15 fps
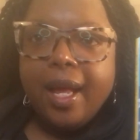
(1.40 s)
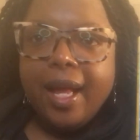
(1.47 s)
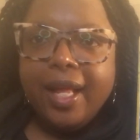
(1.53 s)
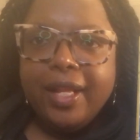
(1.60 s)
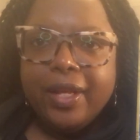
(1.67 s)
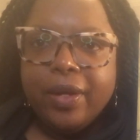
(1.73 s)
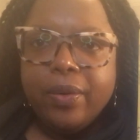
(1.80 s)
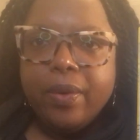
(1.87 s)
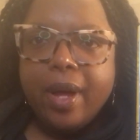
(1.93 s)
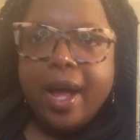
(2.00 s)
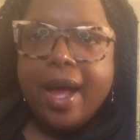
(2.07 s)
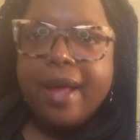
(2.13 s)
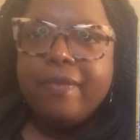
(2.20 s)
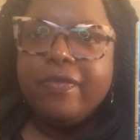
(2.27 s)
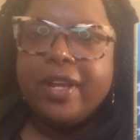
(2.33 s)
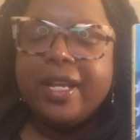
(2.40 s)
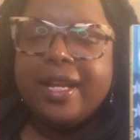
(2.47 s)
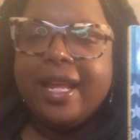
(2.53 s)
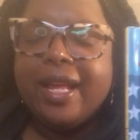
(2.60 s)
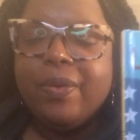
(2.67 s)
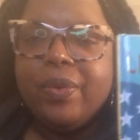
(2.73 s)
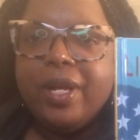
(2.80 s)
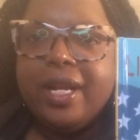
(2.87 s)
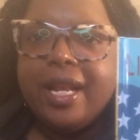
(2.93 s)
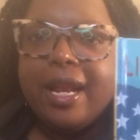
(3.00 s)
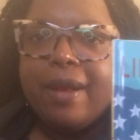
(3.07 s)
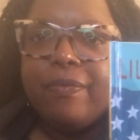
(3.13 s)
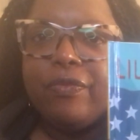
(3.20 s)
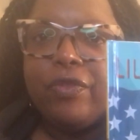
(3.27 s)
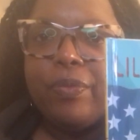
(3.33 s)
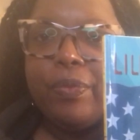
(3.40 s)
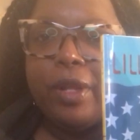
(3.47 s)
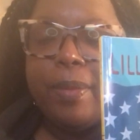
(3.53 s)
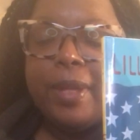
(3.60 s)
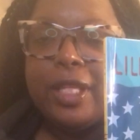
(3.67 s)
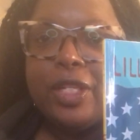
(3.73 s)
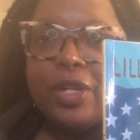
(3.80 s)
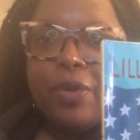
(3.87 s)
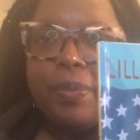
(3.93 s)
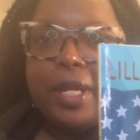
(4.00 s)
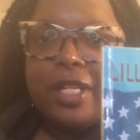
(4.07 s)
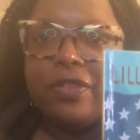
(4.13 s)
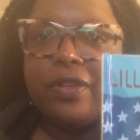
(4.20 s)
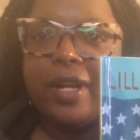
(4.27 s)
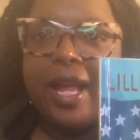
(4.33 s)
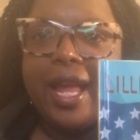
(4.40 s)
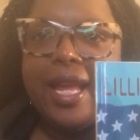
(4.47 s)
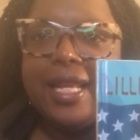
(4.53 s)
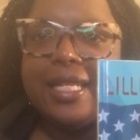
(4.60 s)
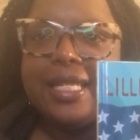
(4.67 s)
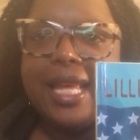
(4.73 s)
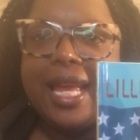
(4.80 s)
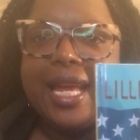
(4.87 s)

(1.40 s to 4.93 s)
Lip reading: Hello, I'm Vedna Haywood and I'm from Plymouth No Place for Hate,